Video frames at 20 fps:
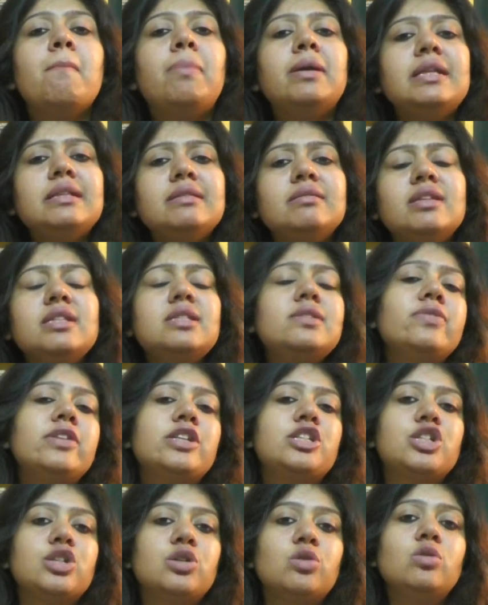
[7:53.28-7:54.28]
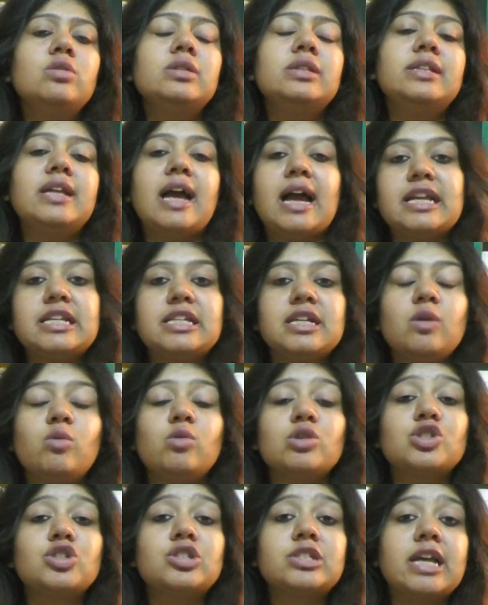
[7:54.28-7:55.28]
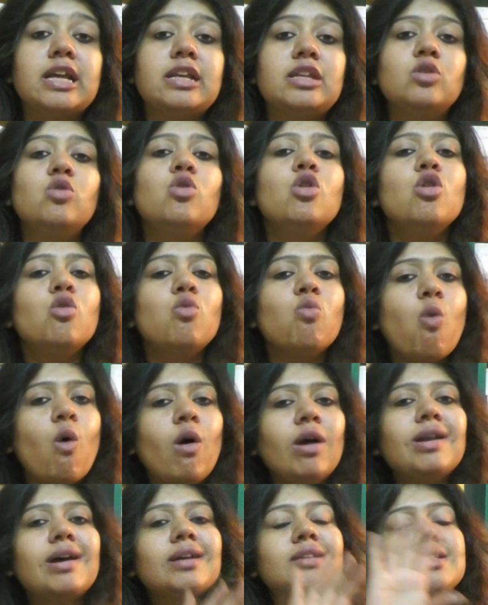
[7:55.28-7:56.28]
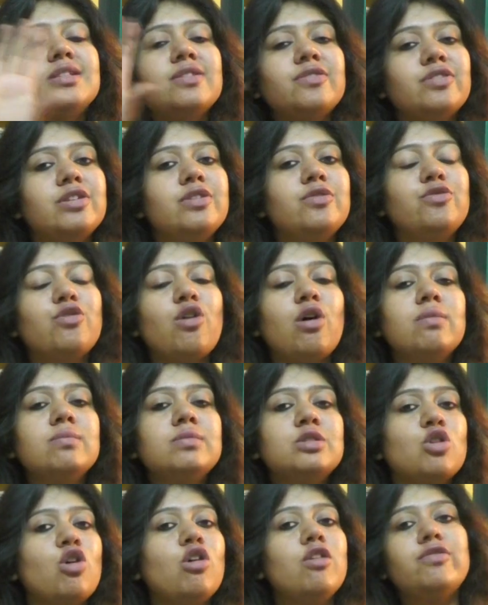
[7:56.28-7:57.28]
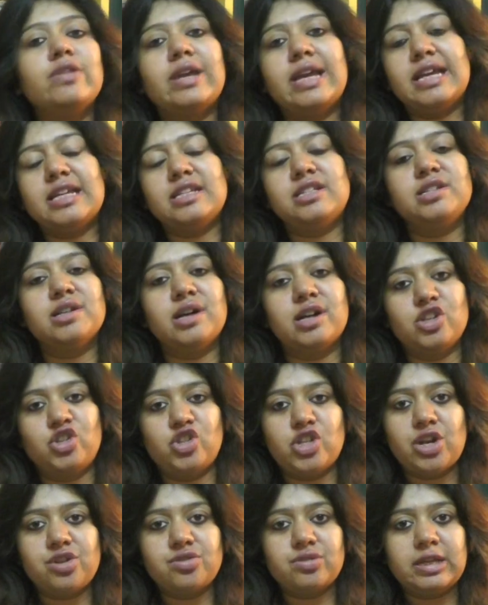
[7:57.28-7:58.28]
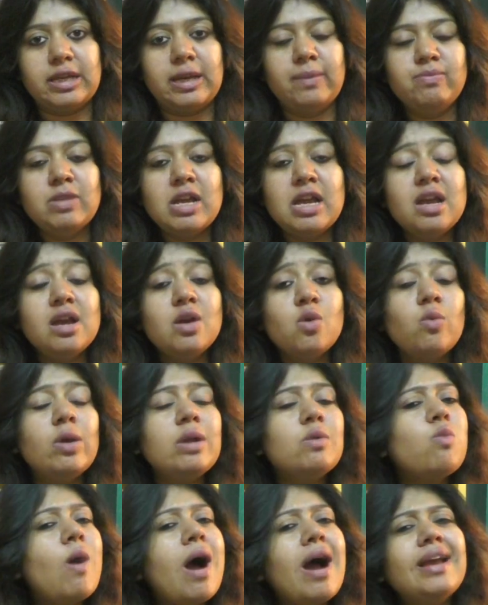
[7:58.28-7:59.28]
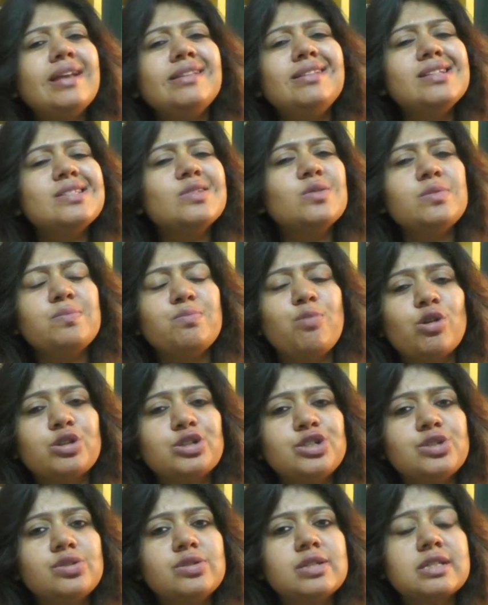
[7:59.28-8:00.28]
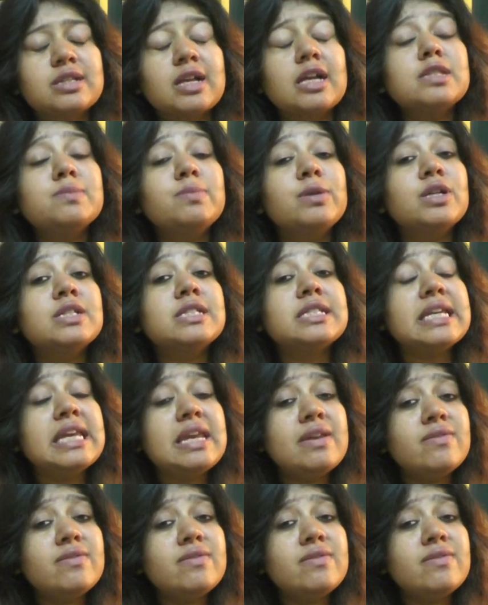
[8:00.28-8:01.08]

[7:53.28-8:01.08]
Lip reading: But in this video, the idea was to tell you what are the different forms of ADR generally. Well, why are they so important to discuss? Because